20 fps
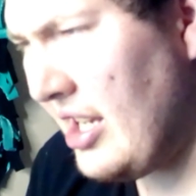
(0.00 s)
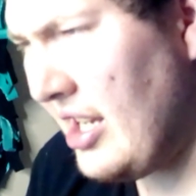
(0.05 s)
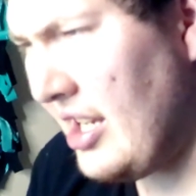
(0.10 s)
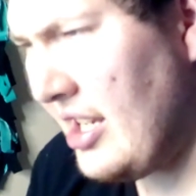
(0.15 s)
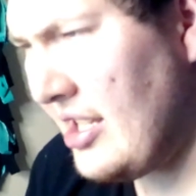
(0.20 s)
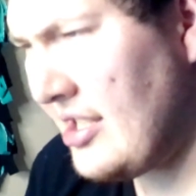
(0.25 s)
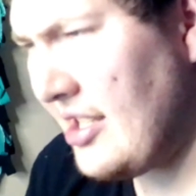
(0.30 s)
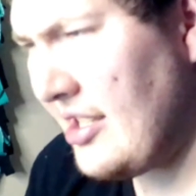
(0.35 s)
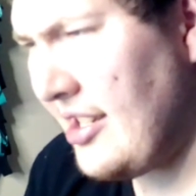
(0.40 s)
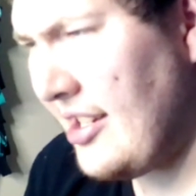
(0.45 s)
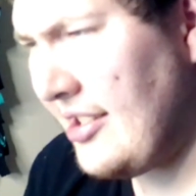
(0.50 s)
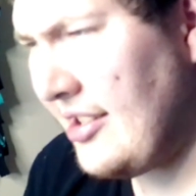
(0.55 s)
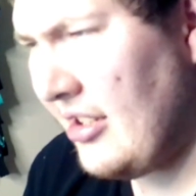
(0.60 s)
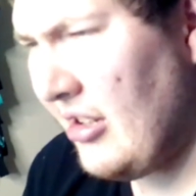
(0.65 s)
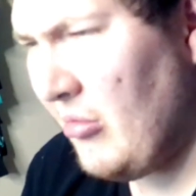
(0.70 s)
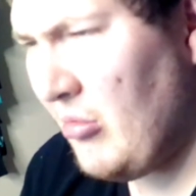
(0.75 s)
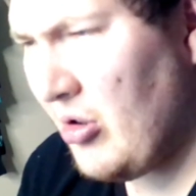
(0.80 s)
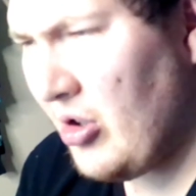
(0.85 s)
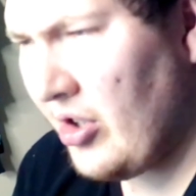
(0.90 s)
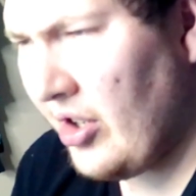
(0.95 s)
is a
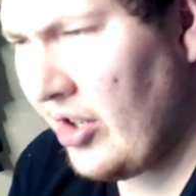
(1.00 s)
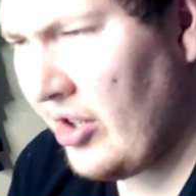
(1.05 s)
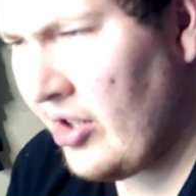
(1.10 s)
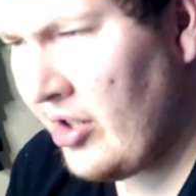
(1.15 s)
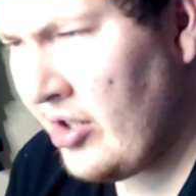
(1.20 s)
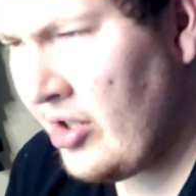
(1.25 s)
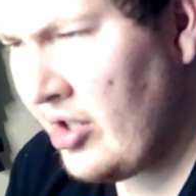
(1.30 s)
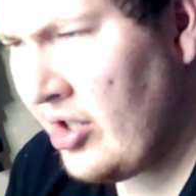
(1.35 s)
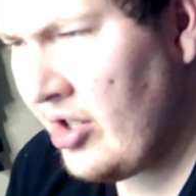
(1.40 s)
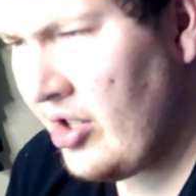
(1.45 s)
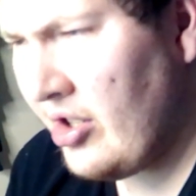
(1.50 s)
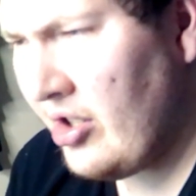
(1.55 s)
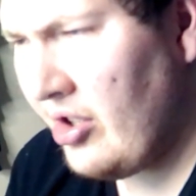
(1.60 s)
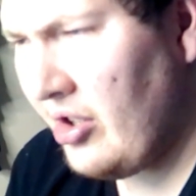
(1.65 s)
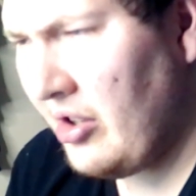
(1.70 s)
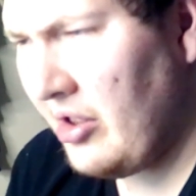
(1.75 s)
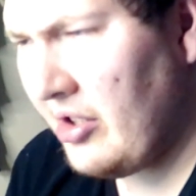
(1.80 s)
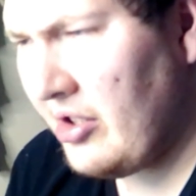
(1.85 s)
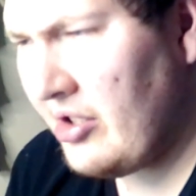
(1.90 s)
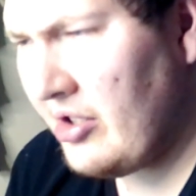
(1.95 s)
deadly warrior
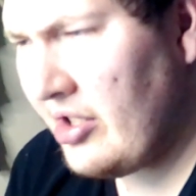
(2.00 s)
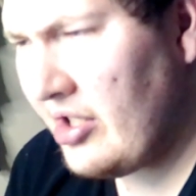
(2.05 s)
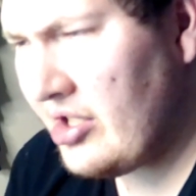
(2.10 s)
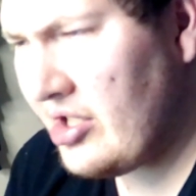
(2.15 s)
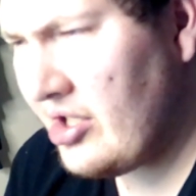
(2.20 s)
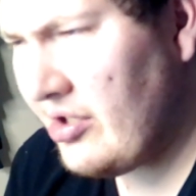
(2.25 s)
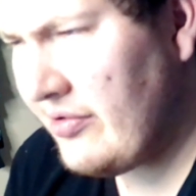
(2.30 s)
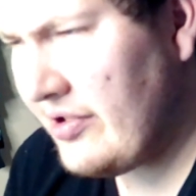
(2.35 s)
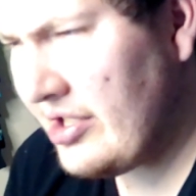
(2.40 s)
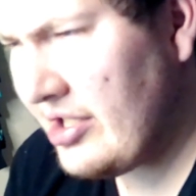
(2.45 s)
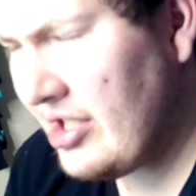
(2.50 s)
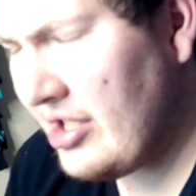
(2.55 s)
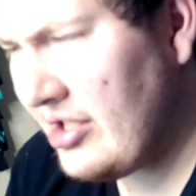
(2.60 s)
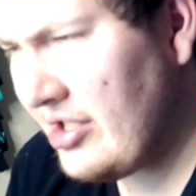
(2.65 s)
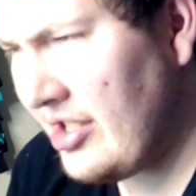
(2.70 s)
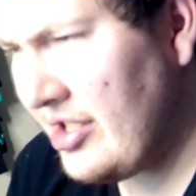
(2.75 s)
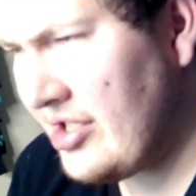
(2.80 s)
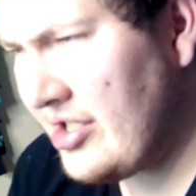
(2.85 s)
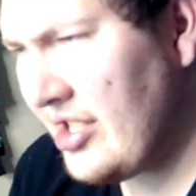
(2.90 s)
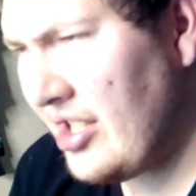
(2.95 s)
who learned that she was the
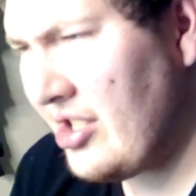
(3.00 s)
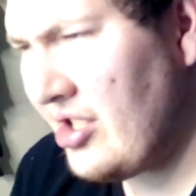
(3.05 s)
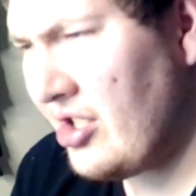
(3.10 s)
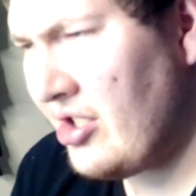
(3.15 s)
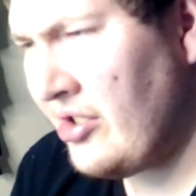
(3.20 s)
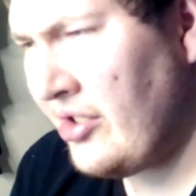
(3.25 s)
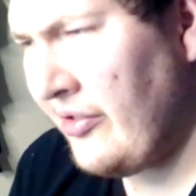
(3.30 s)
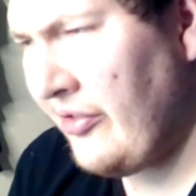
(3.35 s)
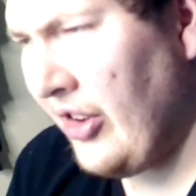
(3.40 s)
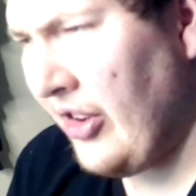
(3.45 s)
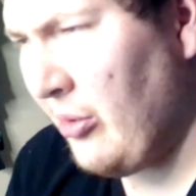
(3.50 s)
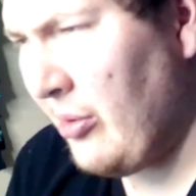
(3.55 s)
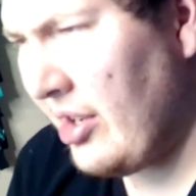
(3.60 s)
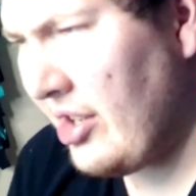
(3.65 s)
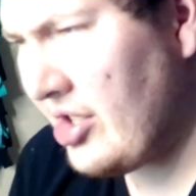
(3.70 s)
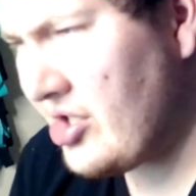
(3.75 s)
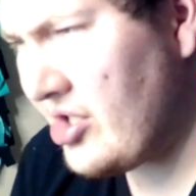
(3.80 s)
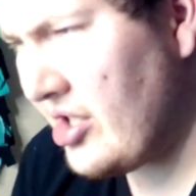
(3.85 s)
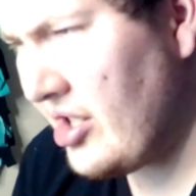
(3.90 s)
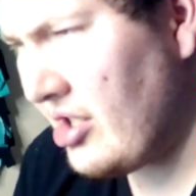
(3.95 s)
descendant of
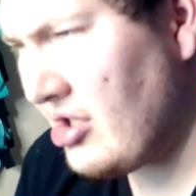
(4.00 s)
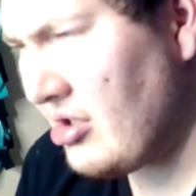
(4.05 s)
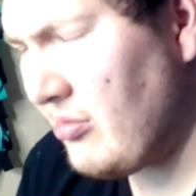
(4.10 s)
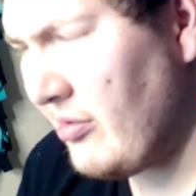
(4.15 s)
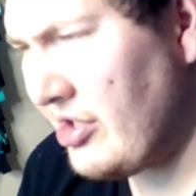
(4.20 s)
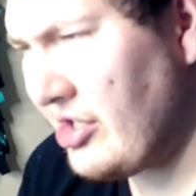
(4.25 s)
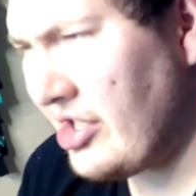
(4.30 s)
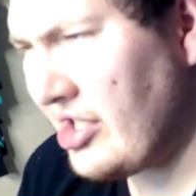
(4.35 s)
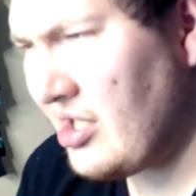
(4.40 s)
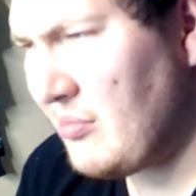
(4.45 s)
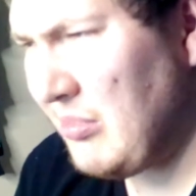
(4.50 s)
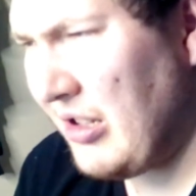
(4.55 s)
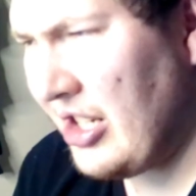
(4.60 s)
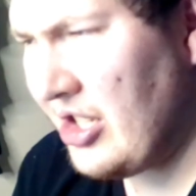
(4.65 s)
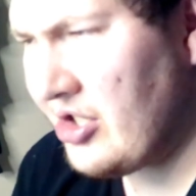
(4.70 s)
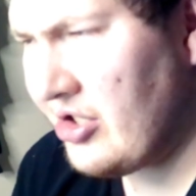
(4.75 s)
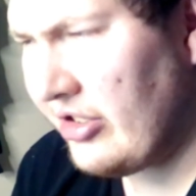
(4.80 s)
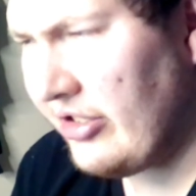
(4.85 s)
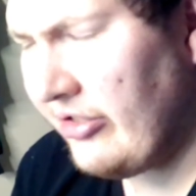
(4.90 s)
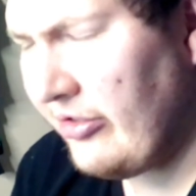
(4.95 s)
Herikoshix, which
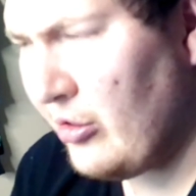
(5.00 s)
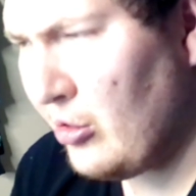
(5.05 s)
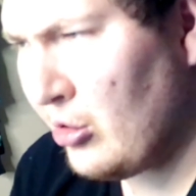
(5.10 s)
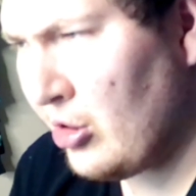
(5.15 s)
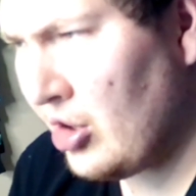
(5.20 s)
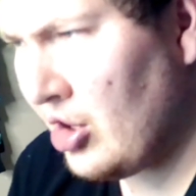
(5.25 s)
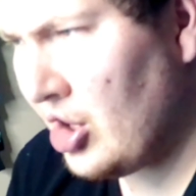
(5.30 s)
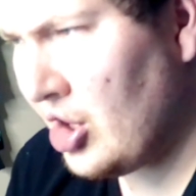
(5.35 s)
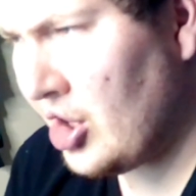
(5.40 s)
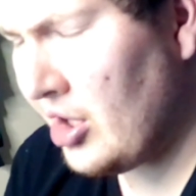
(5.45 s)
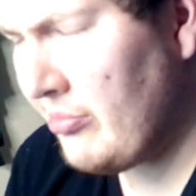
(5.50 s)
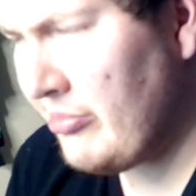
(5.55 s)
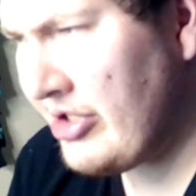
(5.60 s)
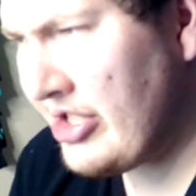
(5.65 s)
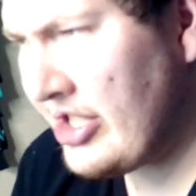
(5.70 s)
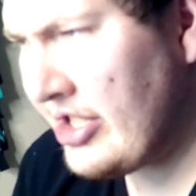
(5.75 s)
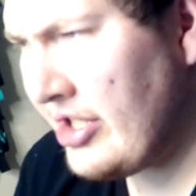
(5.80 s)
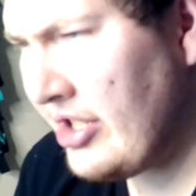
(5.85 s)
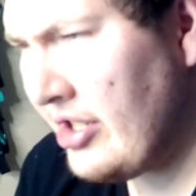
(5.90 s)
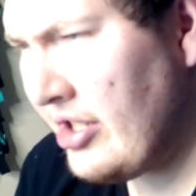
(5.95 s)
explains her 4
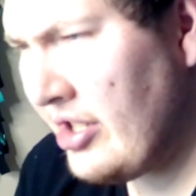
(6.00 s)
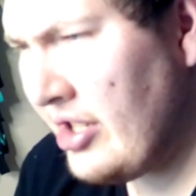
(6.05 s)
arms.